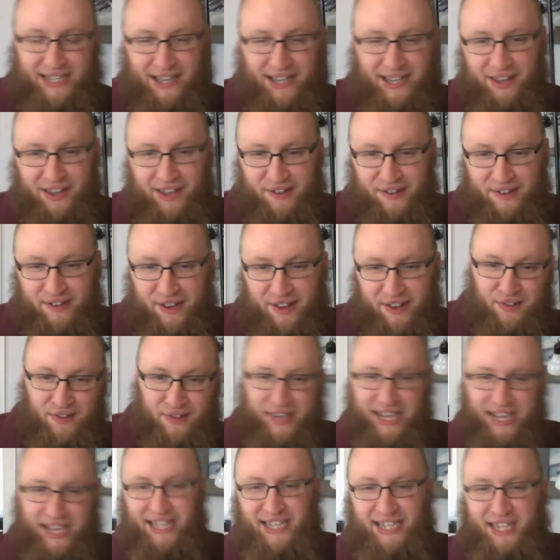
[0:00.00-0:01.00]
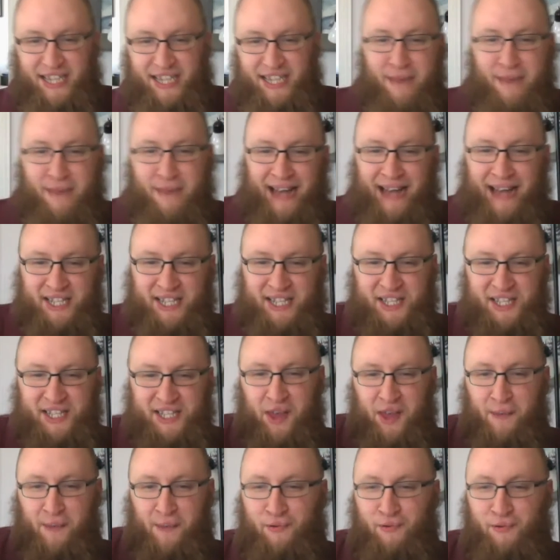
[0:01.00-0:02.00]
Another rich
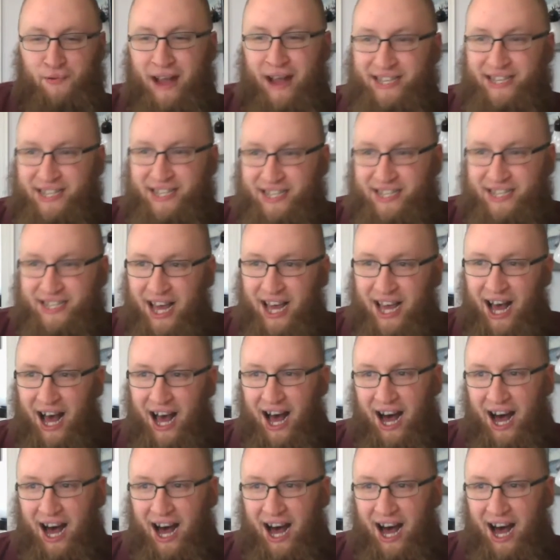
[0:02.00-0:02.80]
conservative American.